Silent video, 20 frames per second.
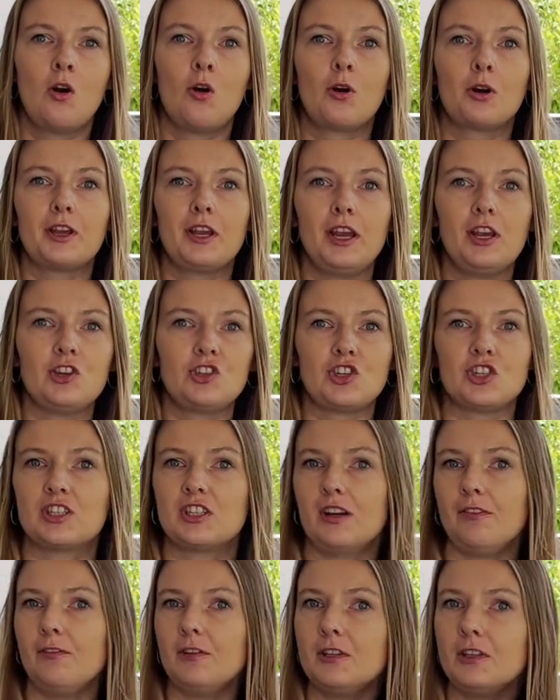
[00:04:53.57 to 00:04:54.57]
Okay, she
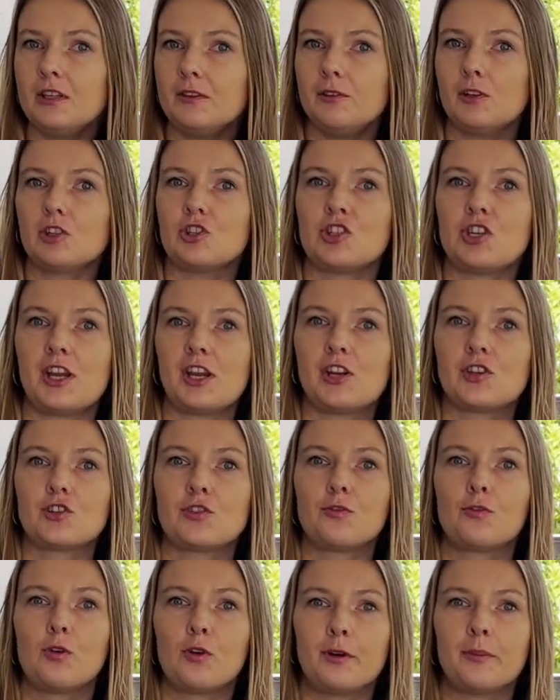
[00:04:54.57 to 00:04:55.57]
definitely will
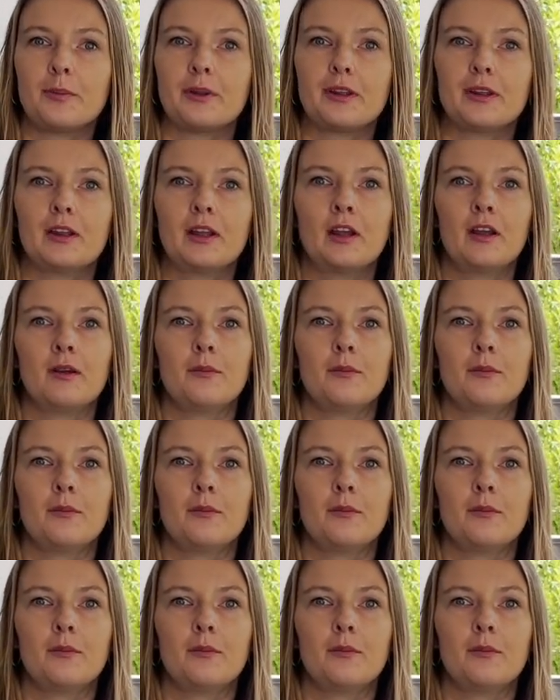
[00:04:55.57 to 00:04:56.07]
change for me